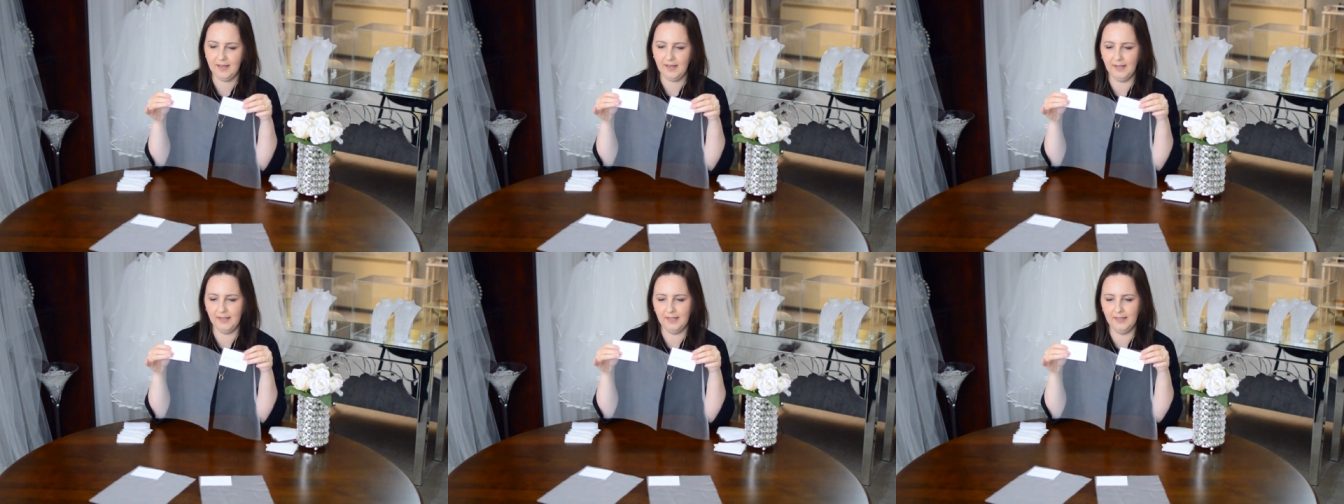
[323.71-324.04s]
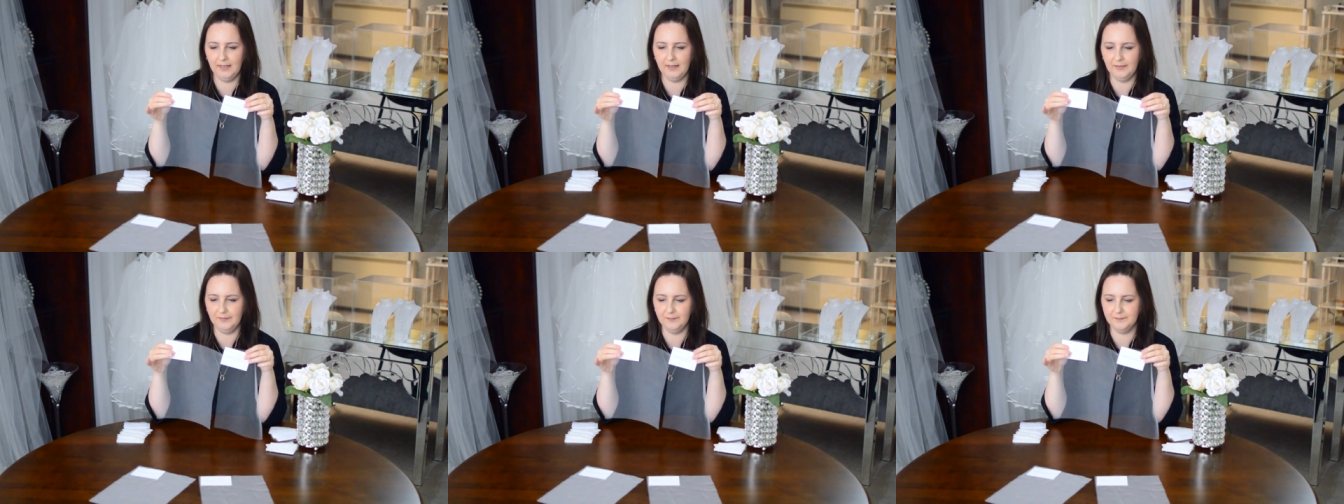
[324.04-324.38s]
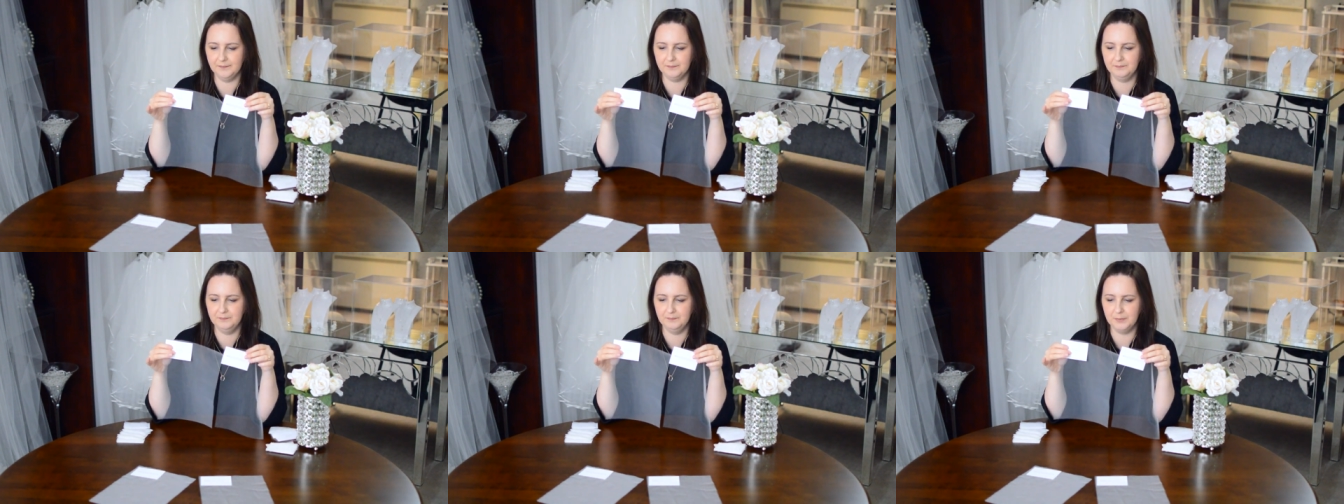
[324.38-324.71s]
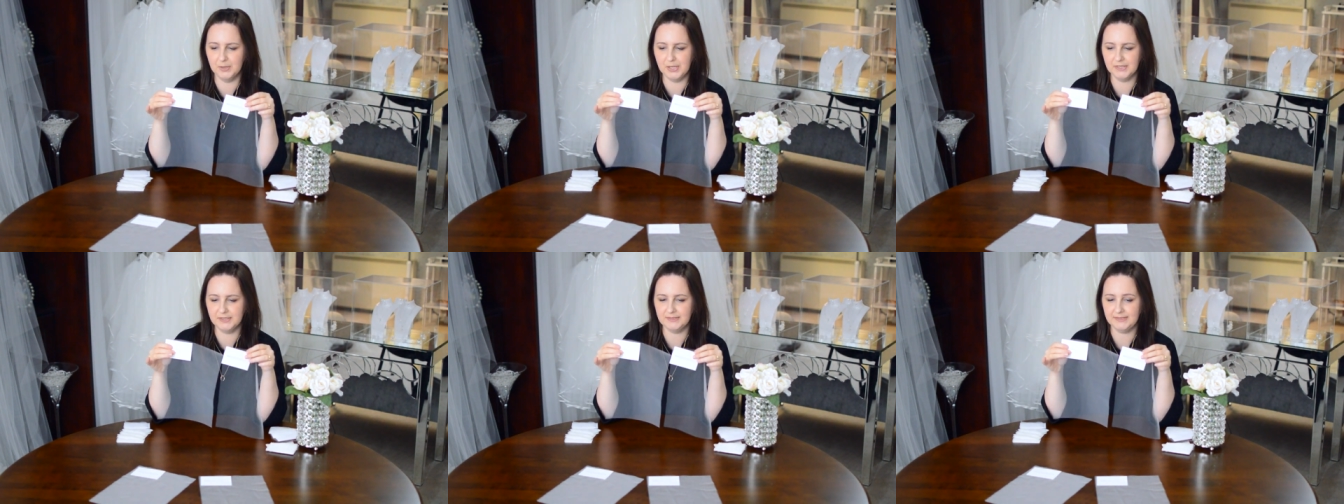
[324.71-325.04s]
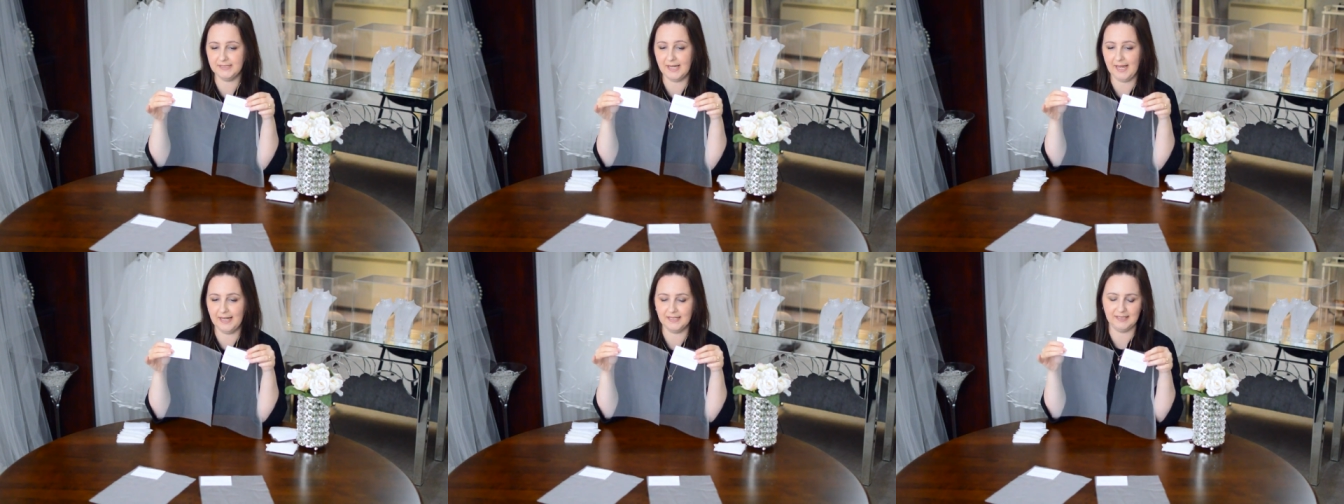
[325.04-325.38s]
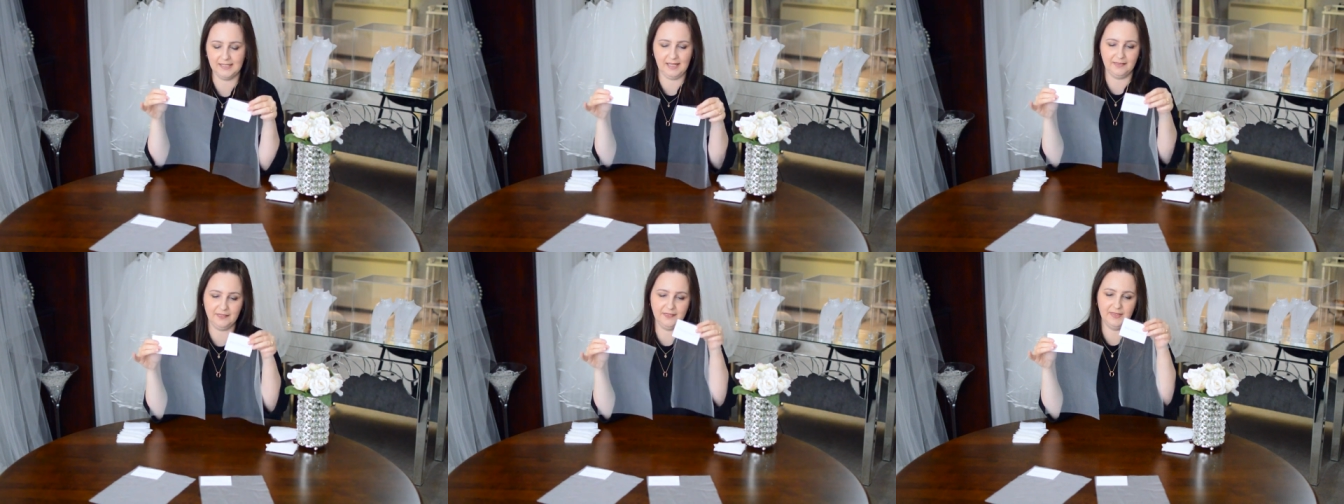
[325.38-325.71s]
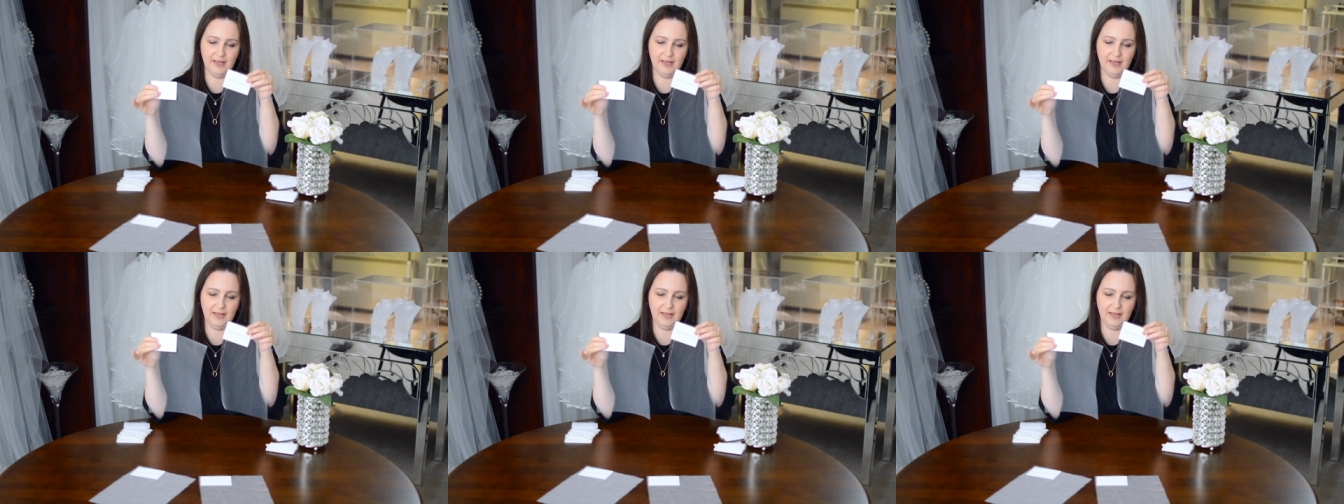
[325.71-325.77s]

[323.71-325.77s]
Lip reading: but yeah,